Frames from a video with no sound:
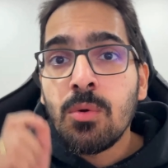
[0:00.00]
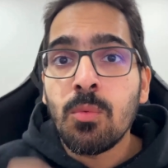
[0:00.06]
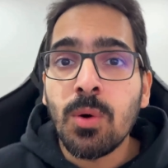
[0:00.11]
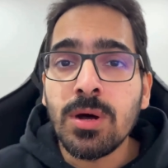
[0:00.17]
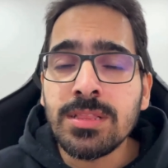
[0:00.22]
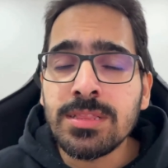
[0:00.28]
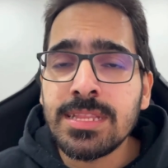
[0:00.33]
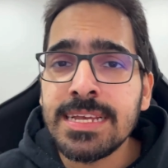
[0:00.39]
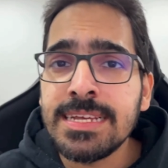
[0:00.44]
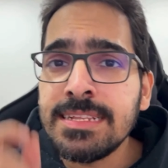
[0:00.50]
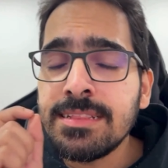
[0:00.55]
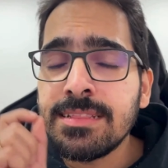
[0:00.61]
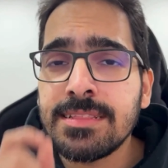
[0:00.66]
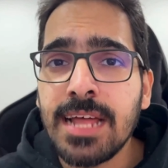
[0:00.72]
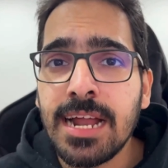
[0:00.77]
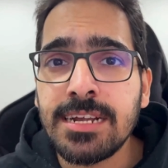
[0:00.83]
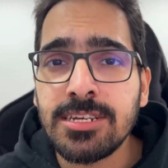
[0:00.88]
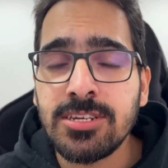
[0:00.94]
One thing
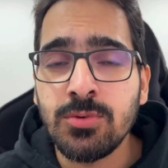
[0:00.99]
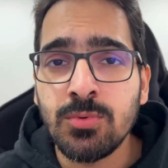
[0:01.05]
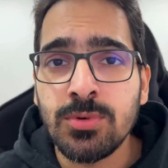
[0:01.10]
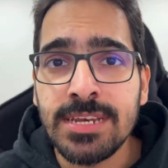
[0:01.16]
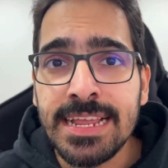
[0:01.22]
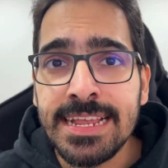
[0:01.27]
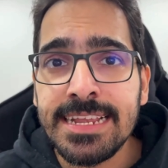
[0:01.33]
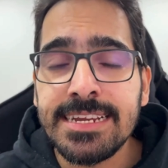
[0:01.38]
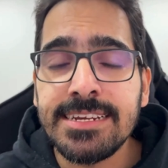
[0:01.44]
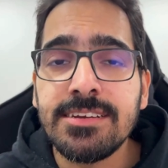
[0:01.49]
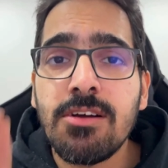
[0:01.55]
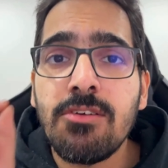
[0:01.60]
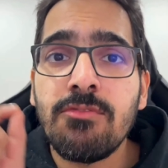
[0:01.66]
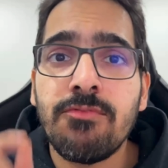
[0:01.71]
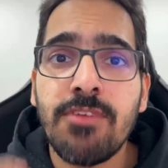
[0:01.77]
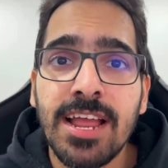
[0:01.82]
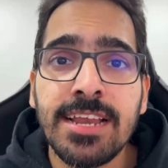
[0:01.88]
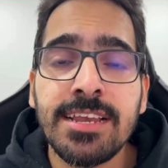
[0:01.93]
that you need
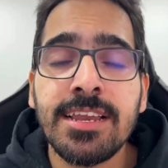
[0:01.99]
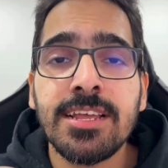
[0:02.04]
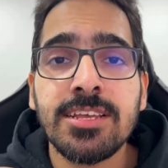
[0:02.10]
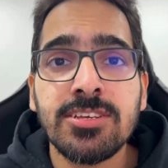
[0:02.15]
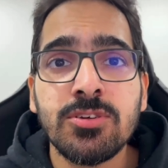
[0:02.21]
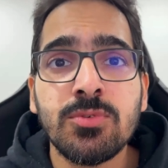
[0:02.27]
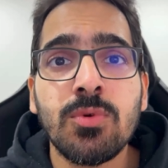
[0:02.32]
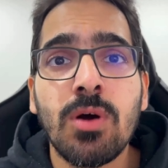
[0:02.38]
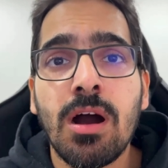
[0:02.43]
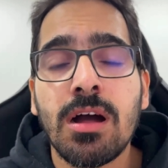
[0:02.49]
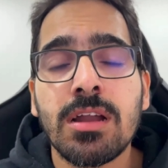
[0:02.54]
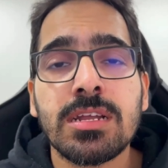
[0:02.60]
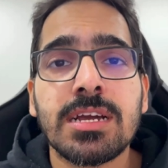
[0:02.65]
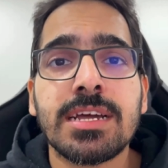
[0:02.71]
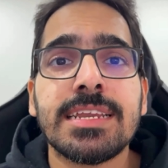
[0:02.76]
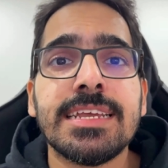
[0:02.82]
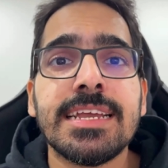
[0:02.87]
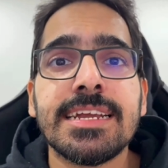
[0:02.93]
when you are
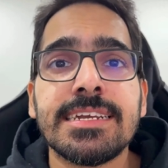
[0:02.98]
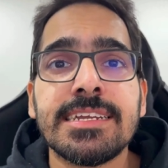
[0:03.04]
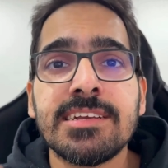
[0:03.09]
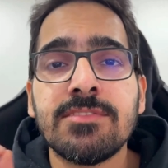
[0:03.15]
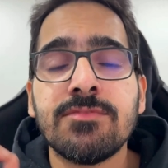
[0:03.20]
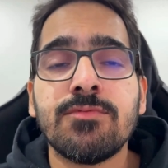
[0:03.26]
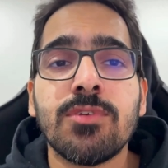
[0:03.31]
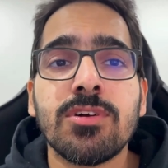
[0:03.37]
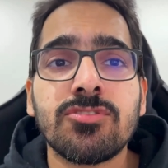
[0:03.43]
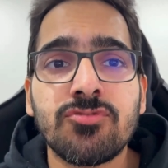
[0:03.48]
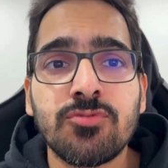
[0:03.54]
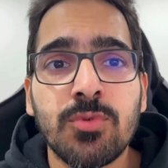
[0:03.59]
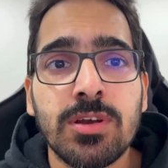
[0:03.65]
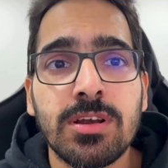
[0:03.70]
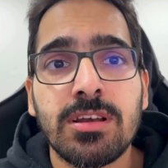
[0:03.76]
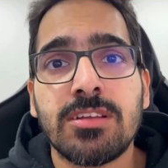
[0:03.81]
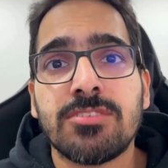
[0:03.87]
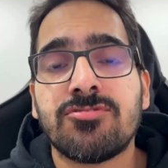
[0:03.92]
creating
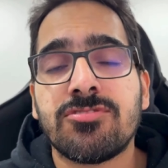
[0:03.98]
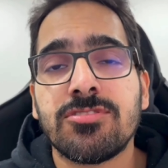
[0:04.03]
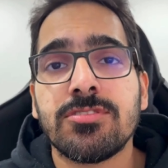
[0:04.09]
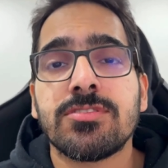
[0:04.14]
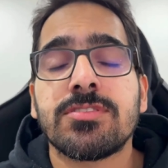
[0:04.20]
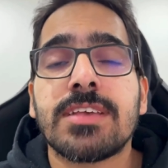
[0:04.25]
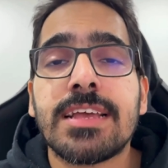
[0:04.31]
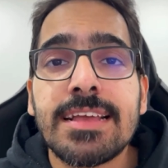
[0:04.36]
virtual clusters